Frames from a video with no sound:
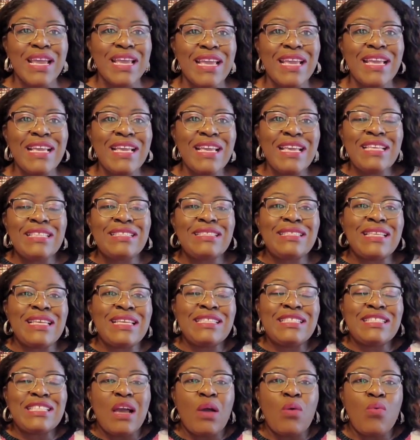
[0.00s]
It is
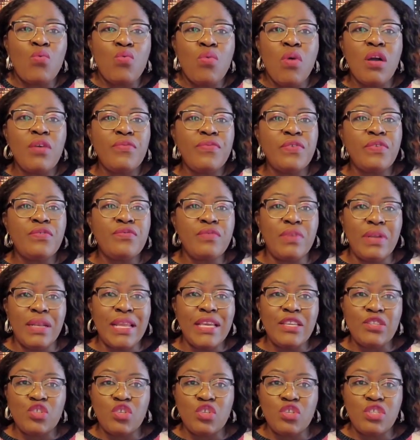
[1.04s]
interwoven
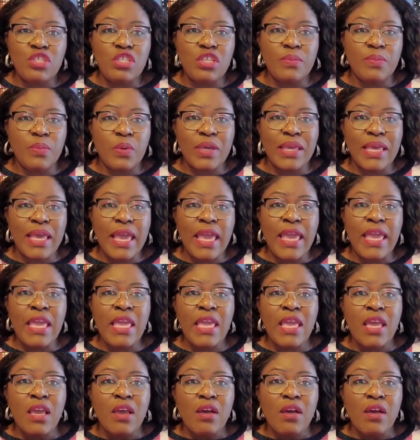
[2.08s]
relationship, okay?